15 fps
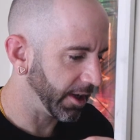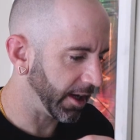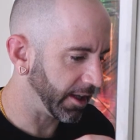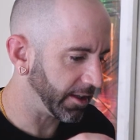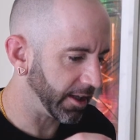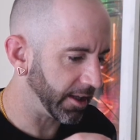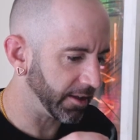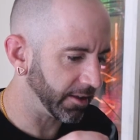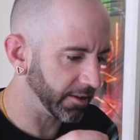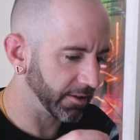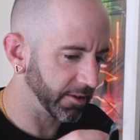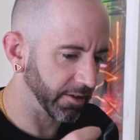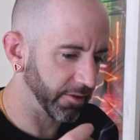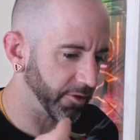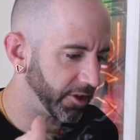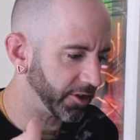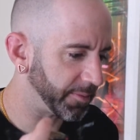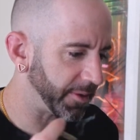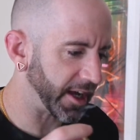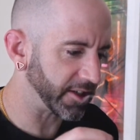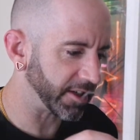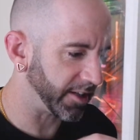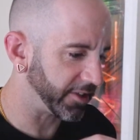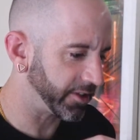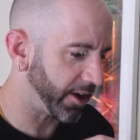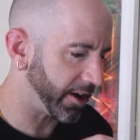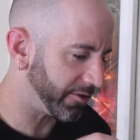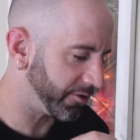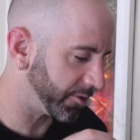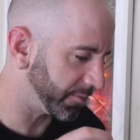And then the first batch I
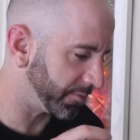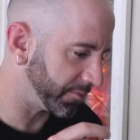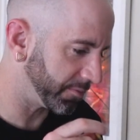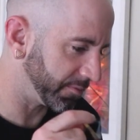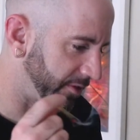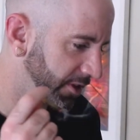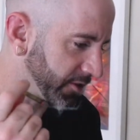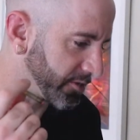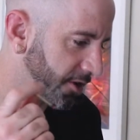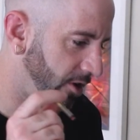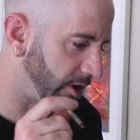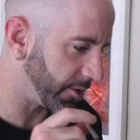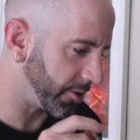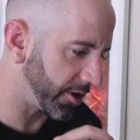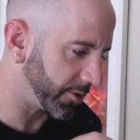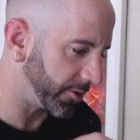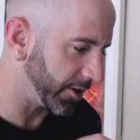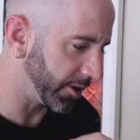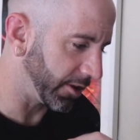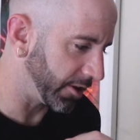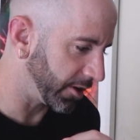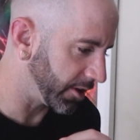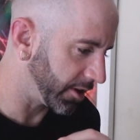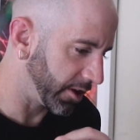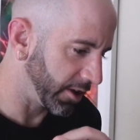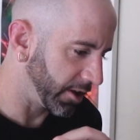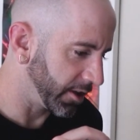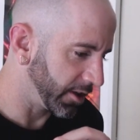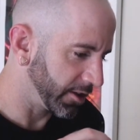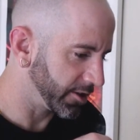saw from this grow I work with,
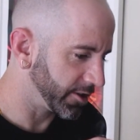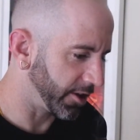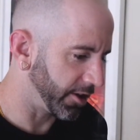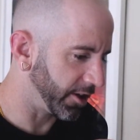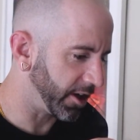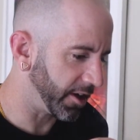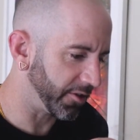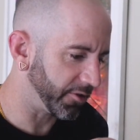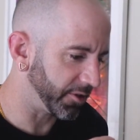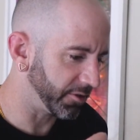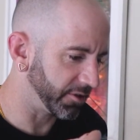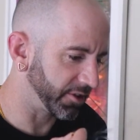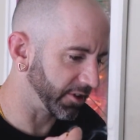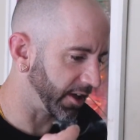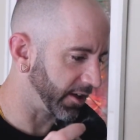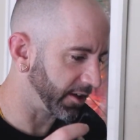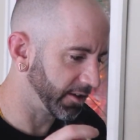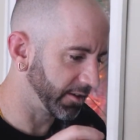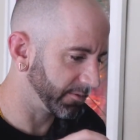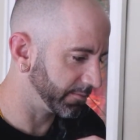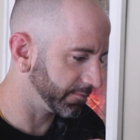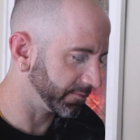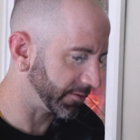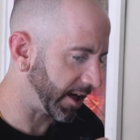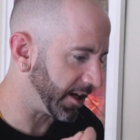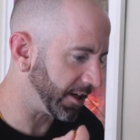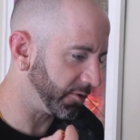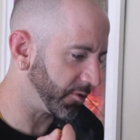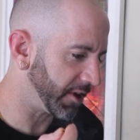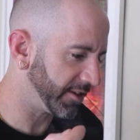sure enough, it was like, I
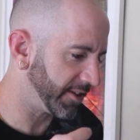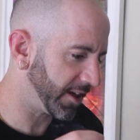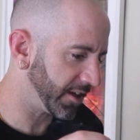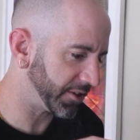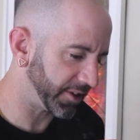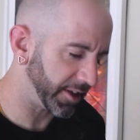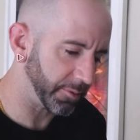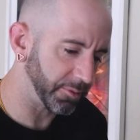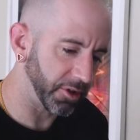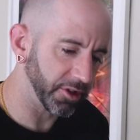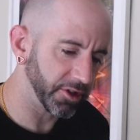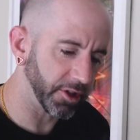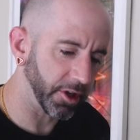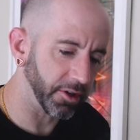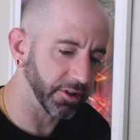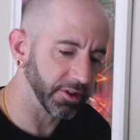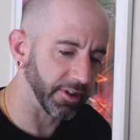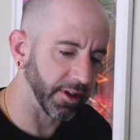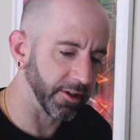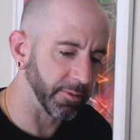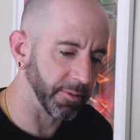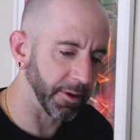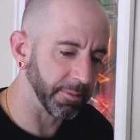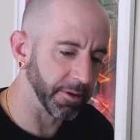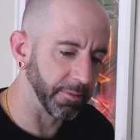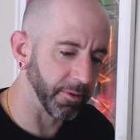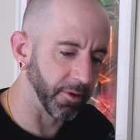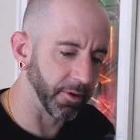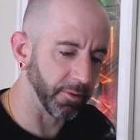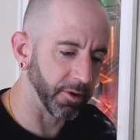didn't even want to take a sample to show because I knew my
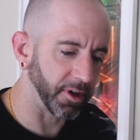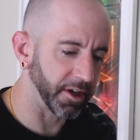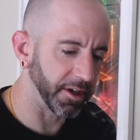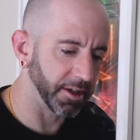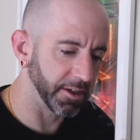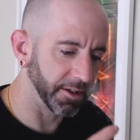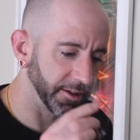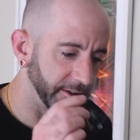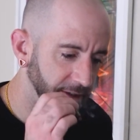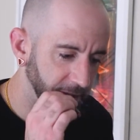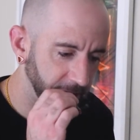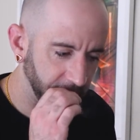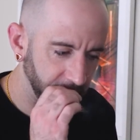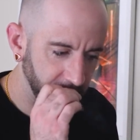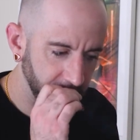people wouldn't want it, you know?